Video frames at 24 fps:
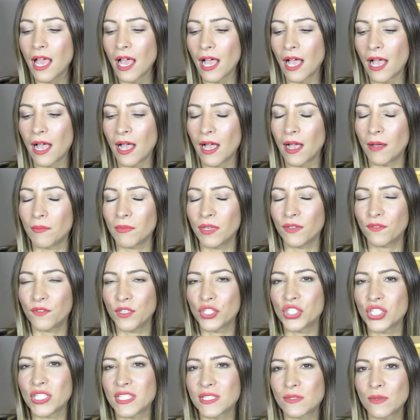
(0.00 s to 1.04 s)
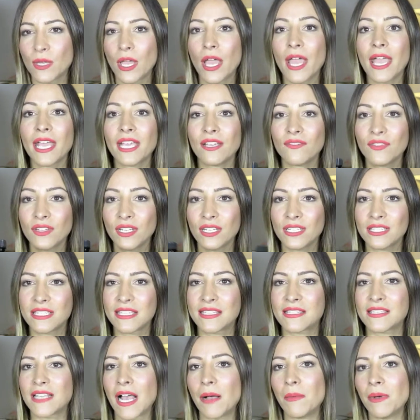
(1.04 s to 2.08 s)
Um, if you just, even in
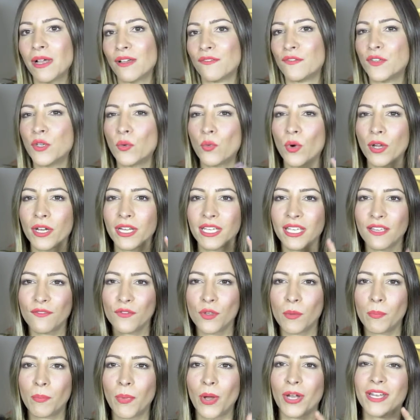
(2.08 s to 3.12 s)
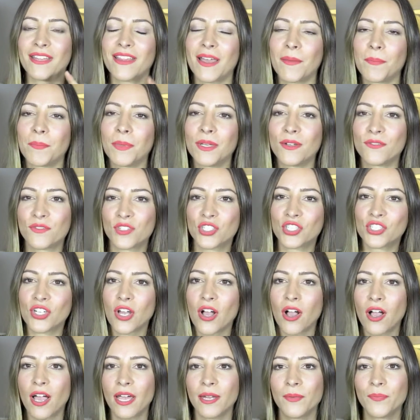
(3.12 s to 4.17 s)
summer, if you want to give your body that bit of
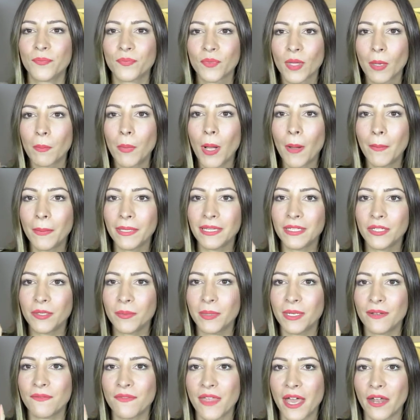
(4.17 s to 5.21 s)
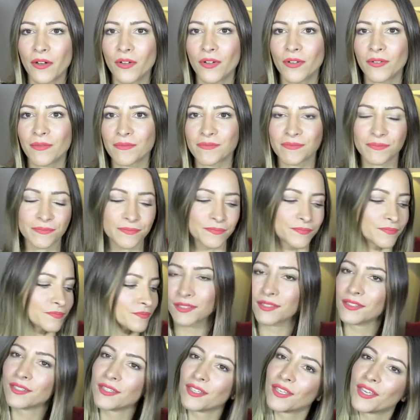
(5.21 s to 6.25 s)
shine, pop a little bit of that on.
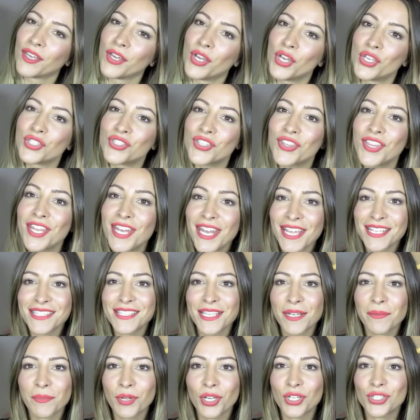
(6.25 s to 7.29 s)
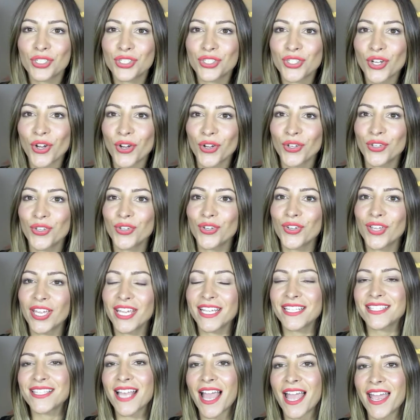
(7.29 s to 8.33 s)
So the next thing I'm going to show you
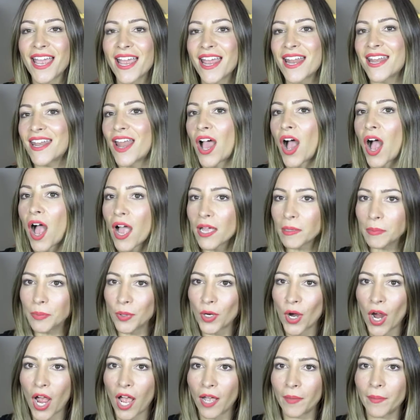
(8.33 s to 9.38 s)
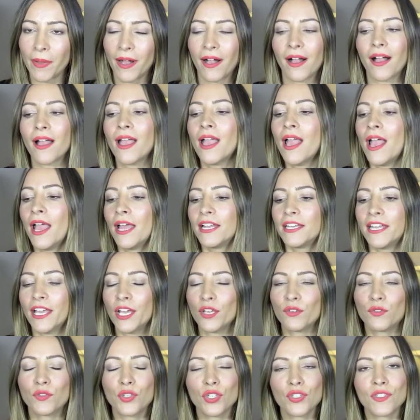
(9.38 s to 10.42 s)
is an eye primer now,
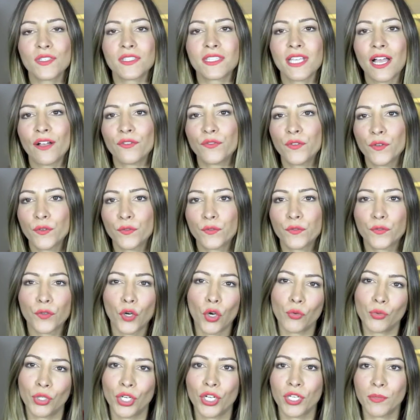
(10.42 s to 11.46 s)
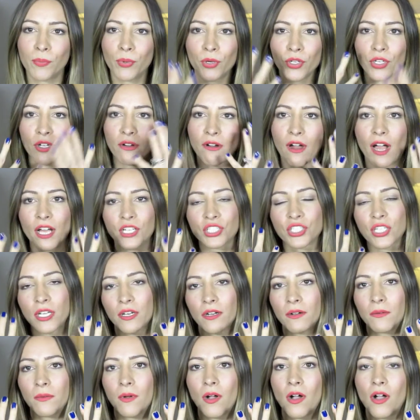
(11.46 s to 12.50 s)
if you suffer from, you know, you put your
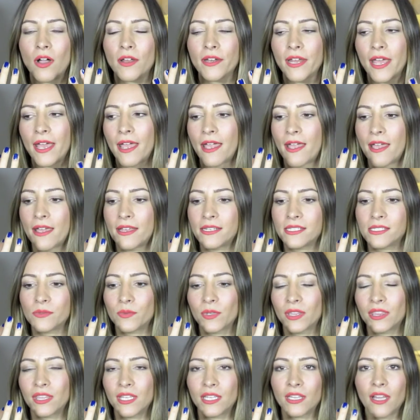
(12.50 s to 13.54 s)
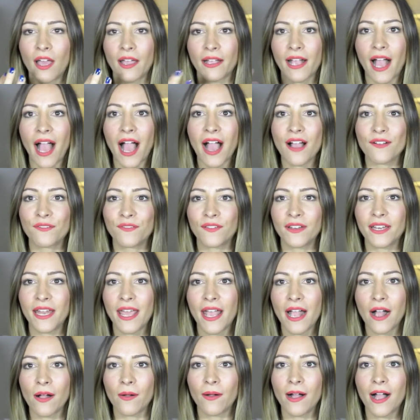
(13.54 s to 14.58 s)
eyeshadow on and within like half an
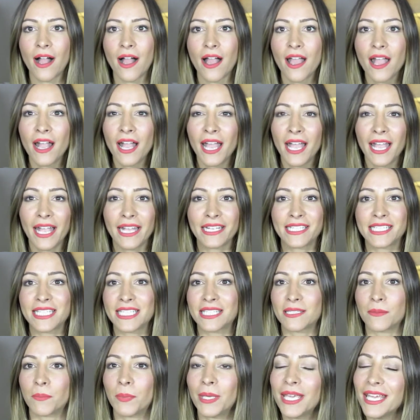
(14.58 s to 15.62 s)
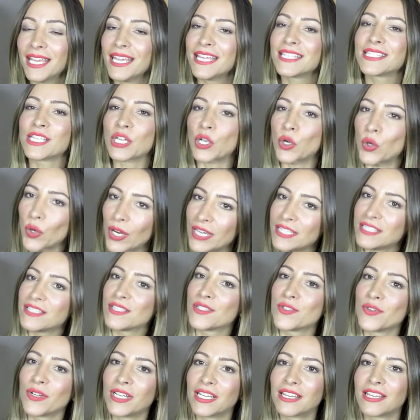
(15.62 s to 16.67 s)
hour it disappears, it creases
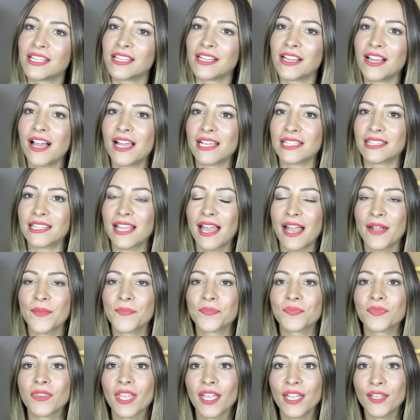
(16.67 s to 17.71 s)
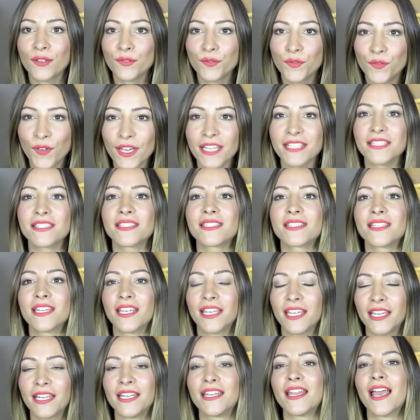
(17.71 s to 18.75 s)
or anything like that, invest
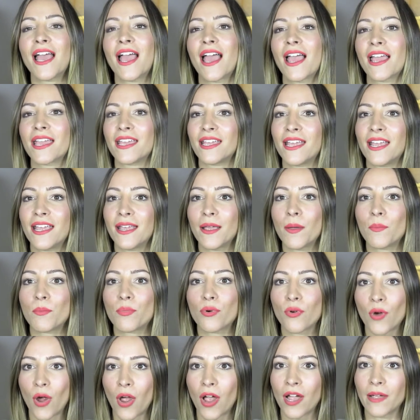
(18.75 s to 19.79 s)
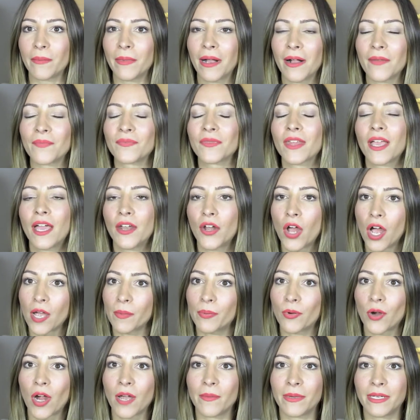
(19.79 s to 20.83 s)
in a primer, an eye
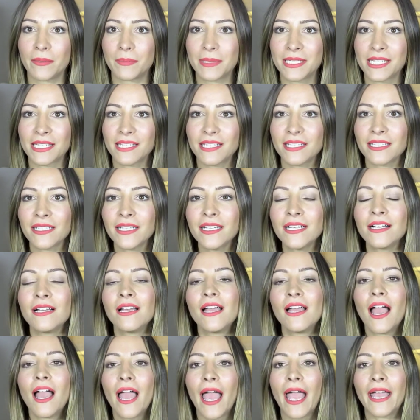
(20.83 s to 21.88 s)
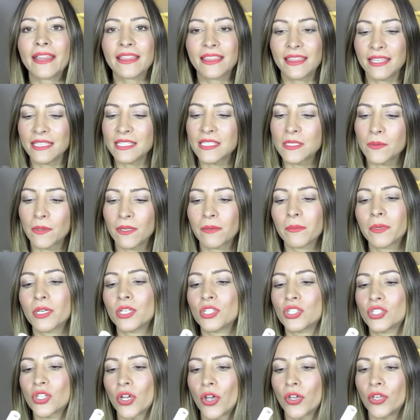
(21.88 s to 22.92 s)
primer in particular. And this one I'm going to
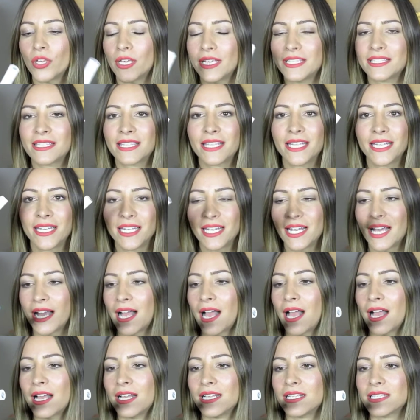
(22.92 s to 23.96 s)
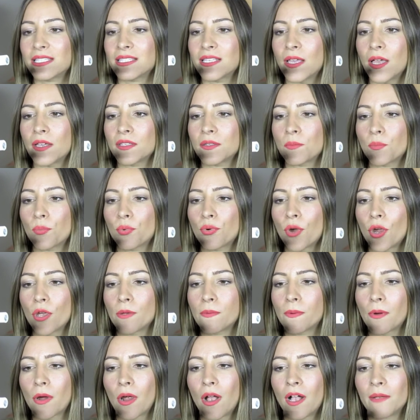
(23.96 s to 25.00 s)
show you is the NARS Pro
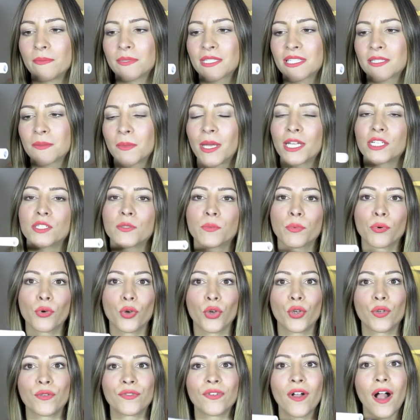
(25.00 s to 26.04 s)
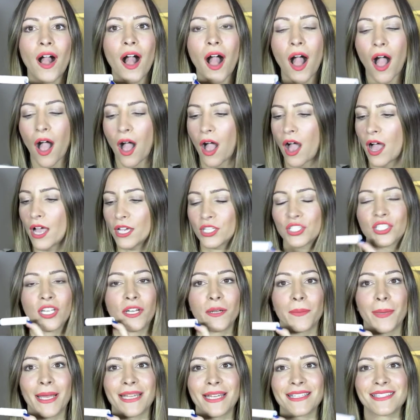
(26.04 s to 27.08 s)
Prime Smudge Proof
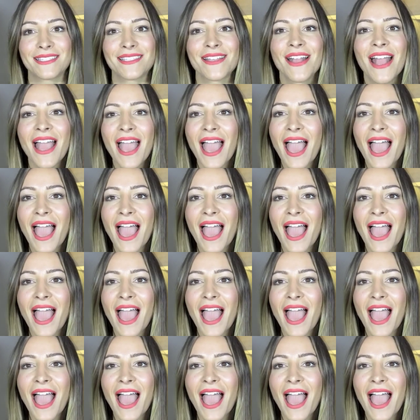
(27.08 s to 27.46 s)
eyeshadow base.